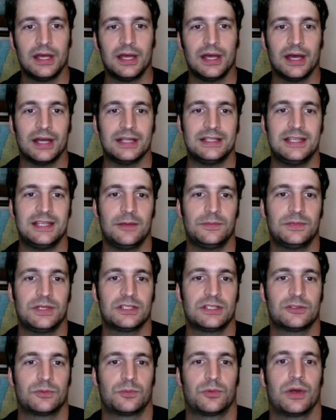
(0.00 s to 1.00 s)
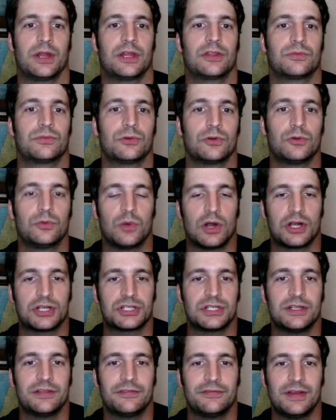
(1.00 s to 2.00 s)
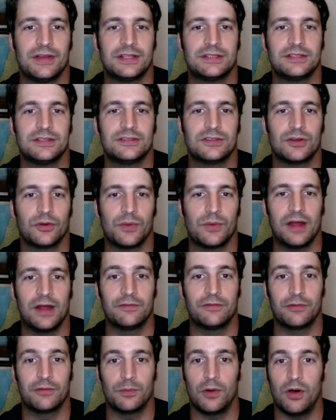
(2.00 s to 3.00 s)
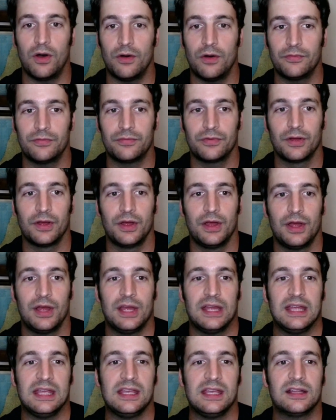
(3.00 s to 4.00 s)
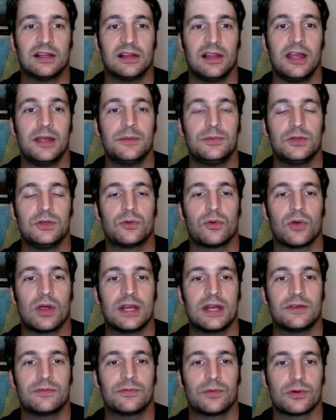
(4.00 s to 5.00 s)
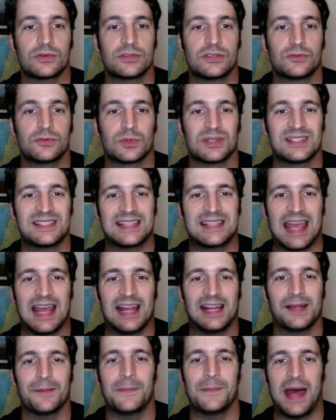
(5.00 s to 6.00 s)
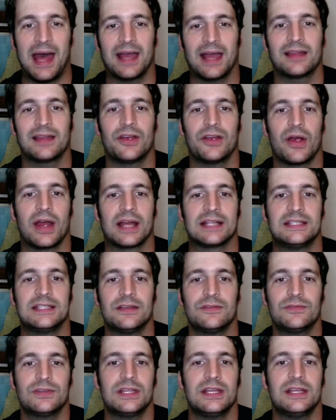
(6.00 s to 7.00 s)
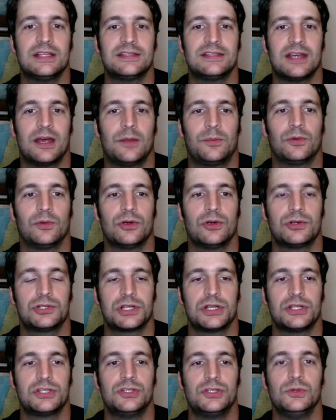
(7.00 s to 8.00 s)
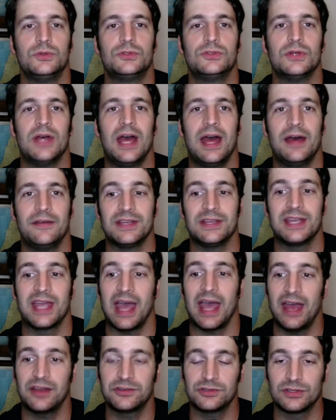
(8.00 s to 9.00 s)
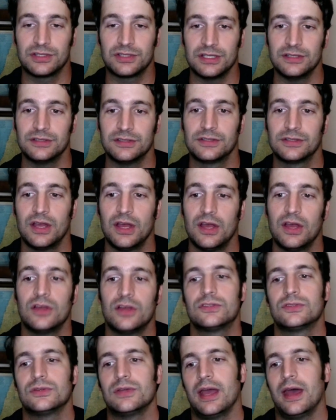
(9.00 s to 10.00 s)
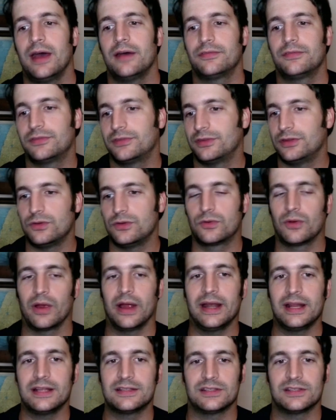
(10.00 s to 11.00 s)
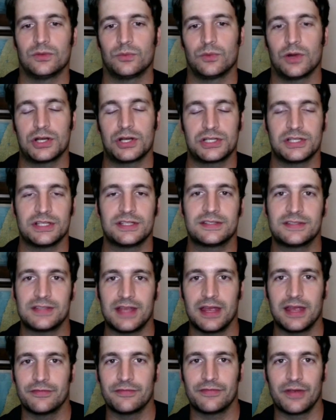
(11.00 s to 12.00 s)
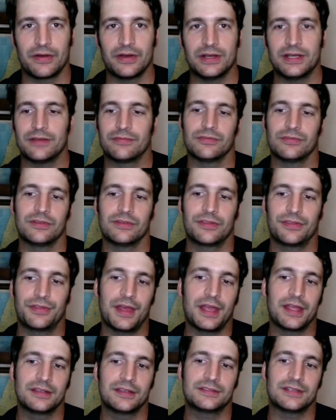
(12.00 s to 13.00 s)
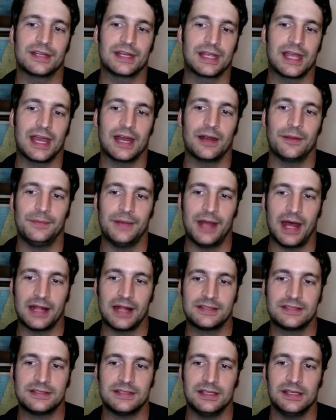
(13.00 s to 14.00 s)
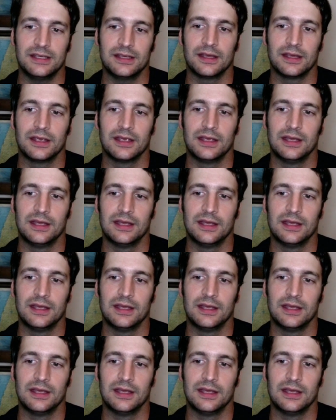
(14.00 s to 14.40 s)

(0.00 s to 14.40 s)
attempting to break through Russian defenses around Verbov. He claimed Ukrainian forces were scaling back their activity in Zaporozhye due to heavy casualties. So you have the Ukrainians and the Russians saying very different things. And again, I'm not seeing